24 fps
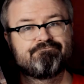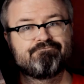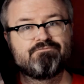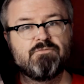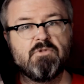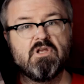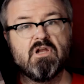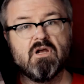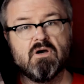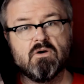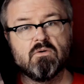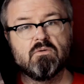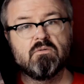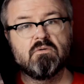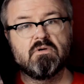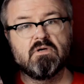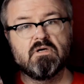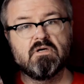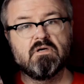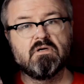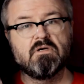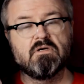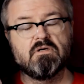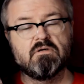you know,
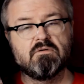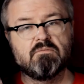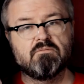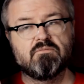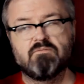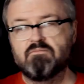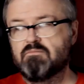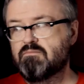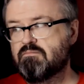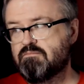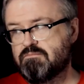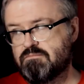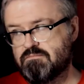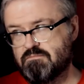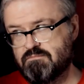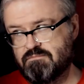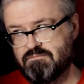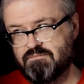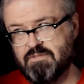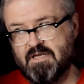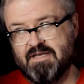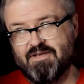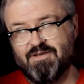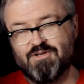
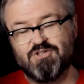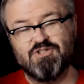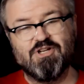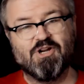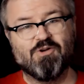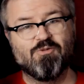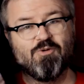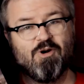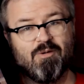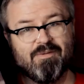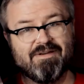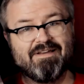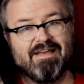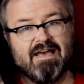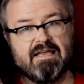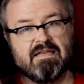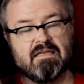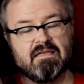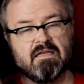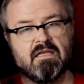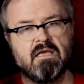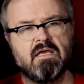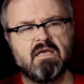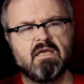uh, Shadow
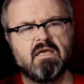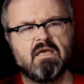Warmageddon